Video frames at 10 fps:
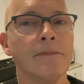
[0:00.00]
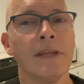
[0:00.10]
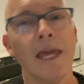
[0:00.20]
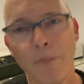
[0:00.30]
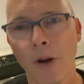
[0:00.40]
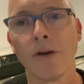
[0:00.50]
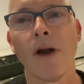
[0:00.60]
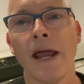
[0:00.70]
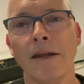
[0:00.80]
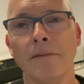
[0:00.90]
Keep on
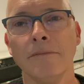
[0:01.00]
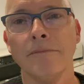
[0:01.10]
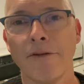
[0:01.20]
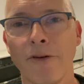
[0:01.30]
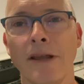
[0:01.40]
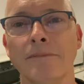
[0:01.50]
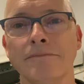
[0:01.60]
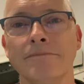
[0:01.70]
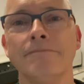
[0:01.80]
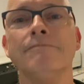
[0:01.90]
grinding, my friend.
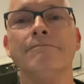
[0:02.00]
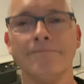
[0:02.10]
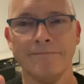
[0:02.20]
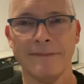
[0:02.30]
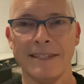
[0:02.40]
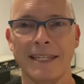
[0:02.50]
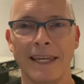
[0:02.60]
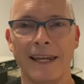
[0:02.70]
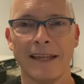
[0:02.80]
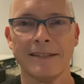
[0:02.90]
See you next